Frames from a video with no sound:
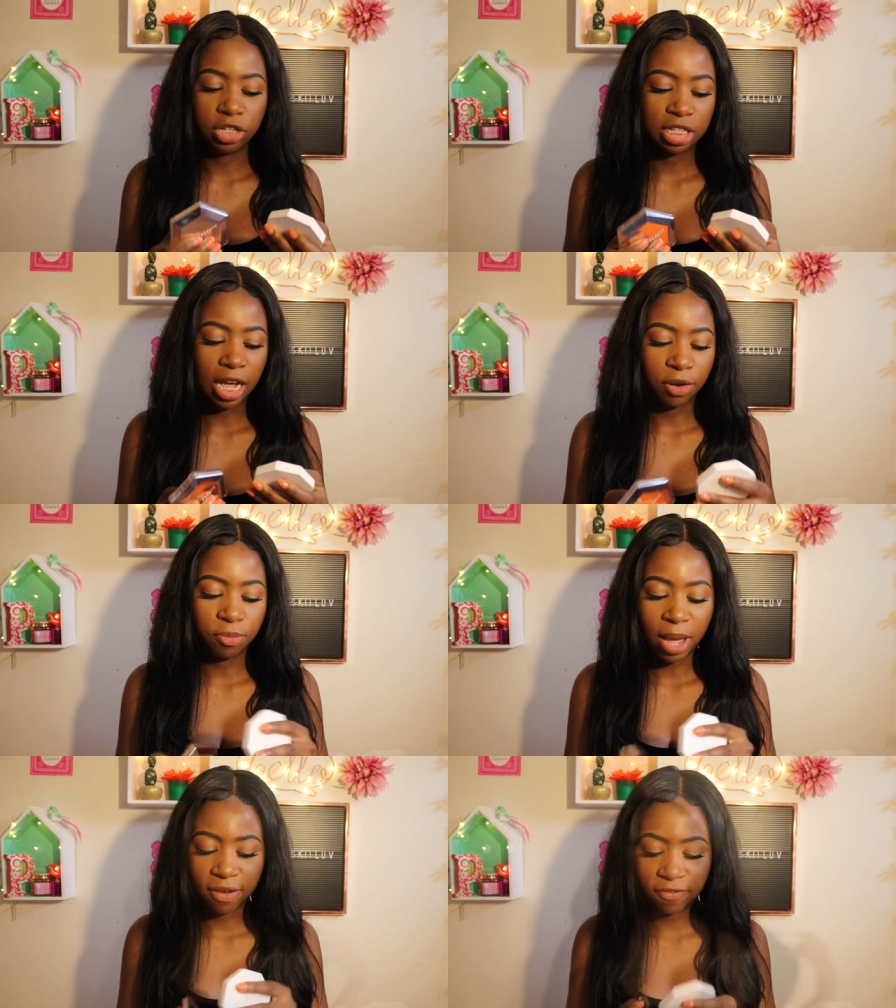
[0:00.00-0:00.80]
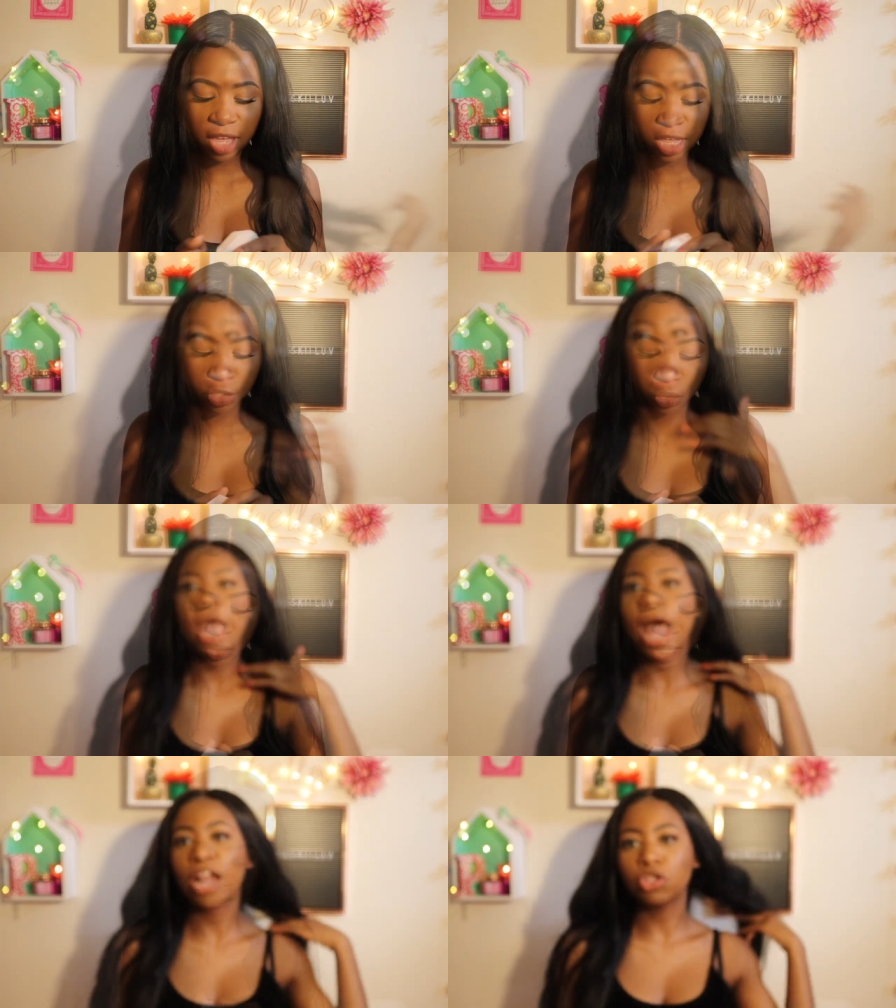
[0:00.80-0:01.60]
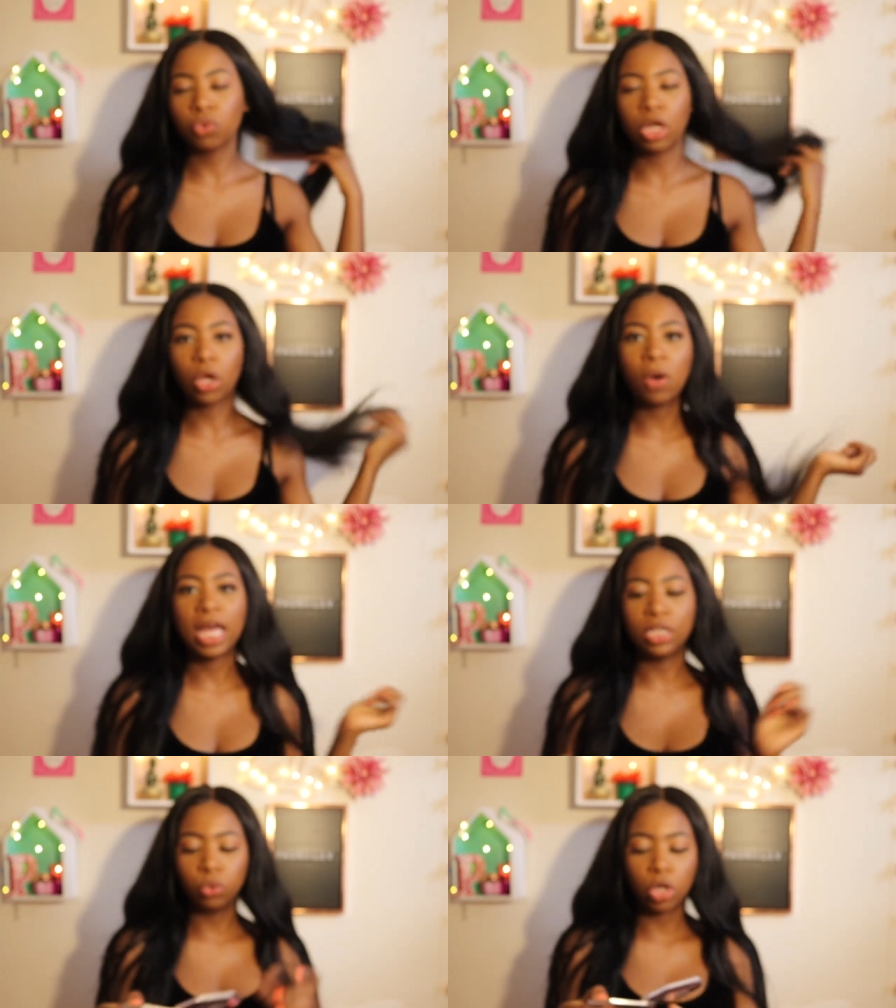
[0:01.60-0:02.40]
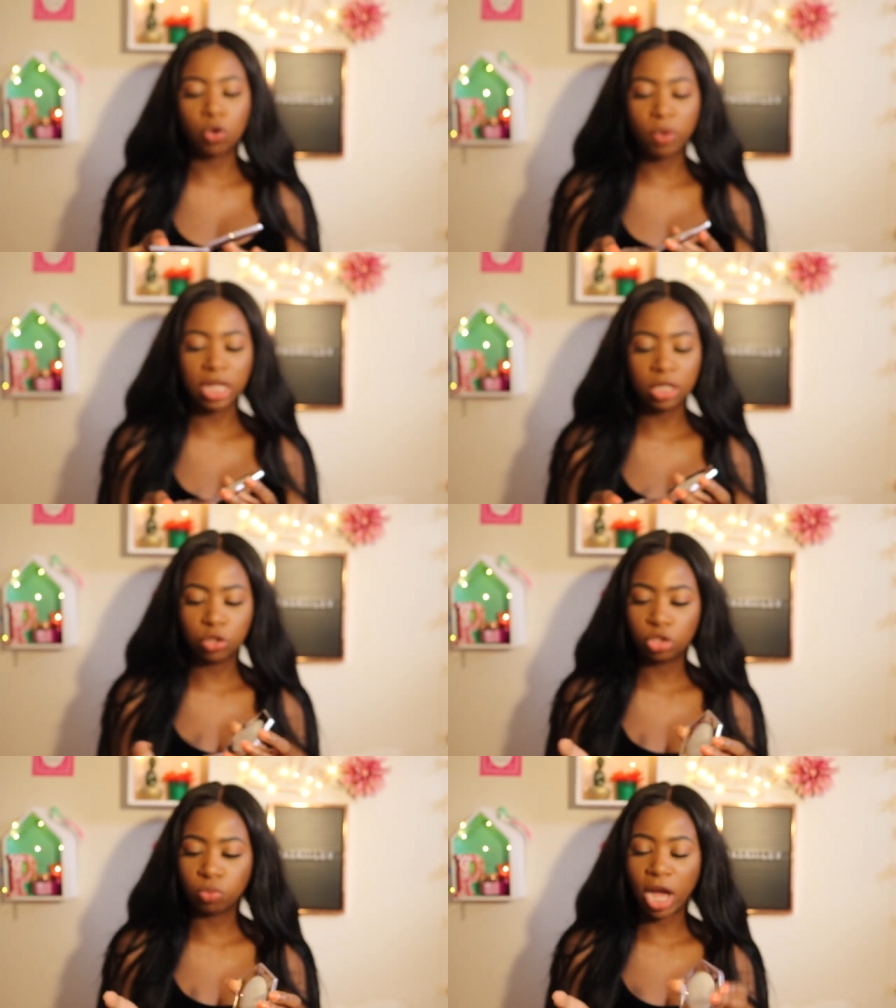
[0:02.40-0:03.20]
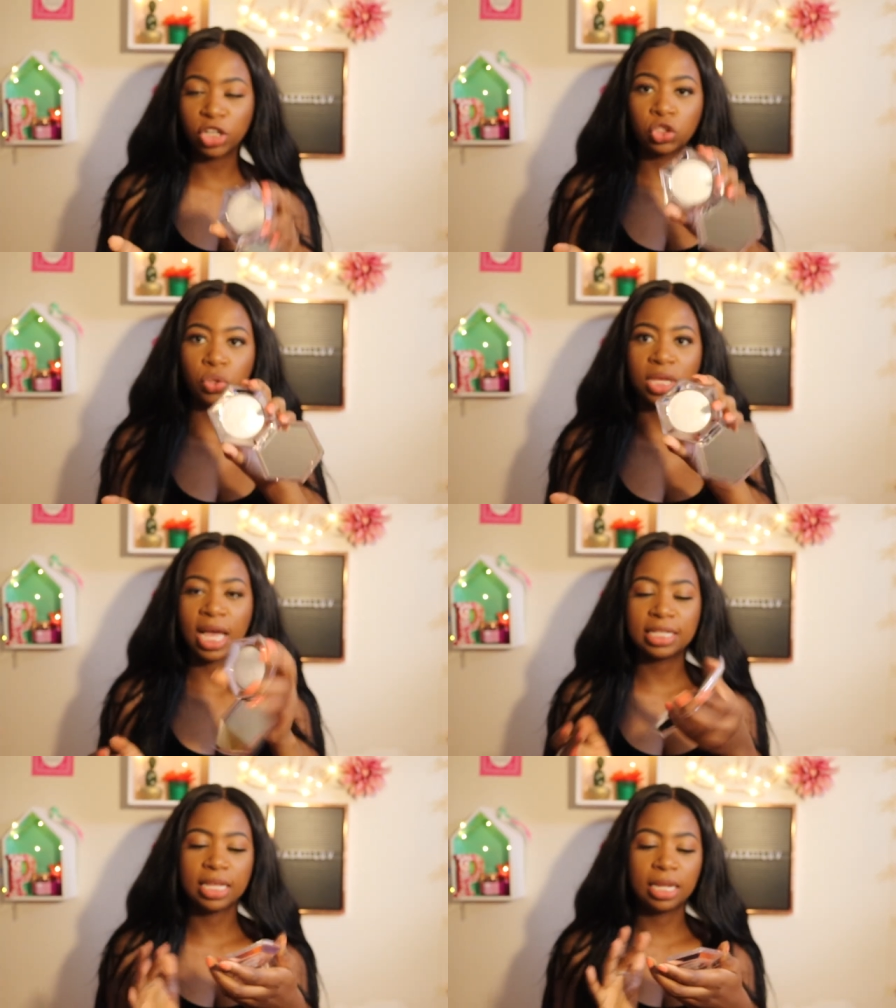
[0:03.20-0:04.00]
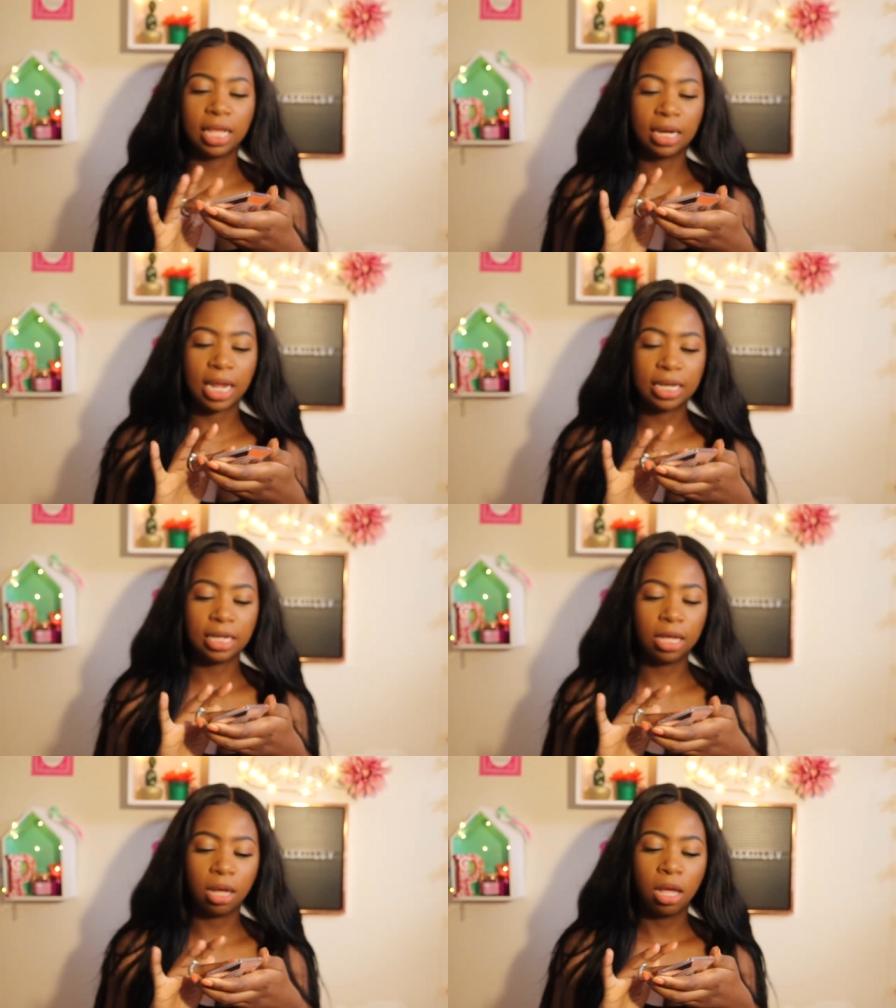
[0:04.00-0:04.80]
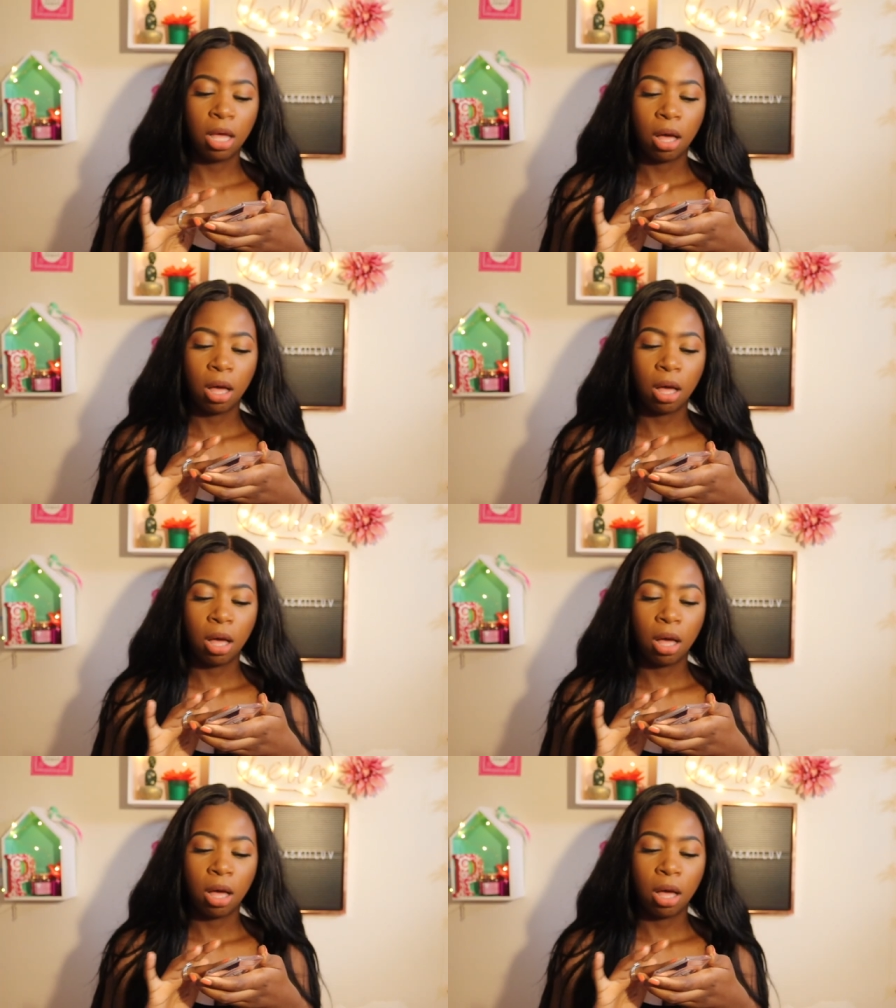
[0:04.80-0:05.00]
side of my face so i just want to go ahead and do a quick little swatch so you guys can get an idea